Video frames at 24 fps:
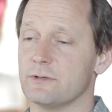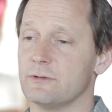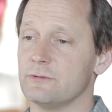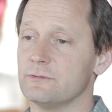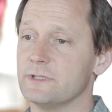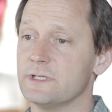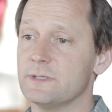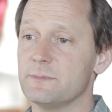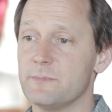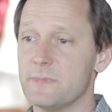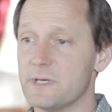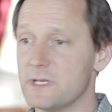
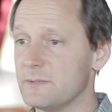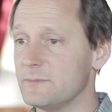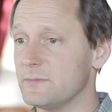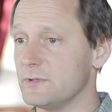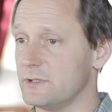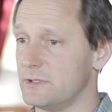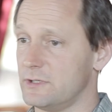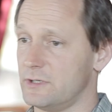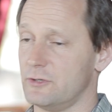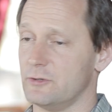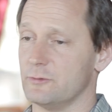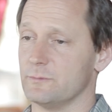only
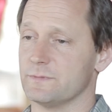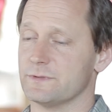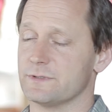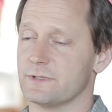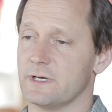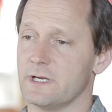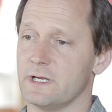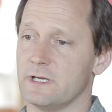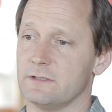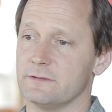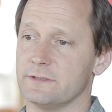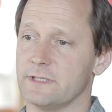minimal hopes are
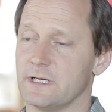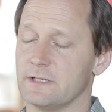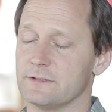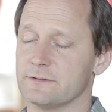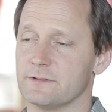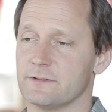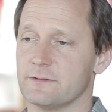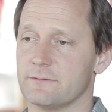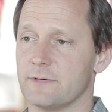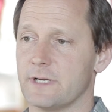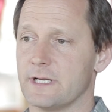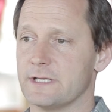held out to
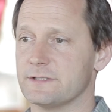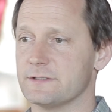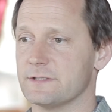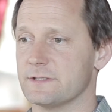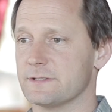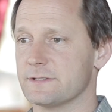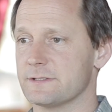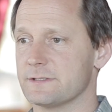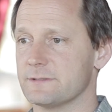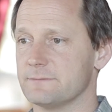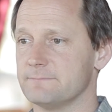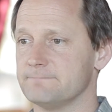the
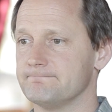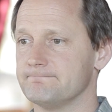righteous.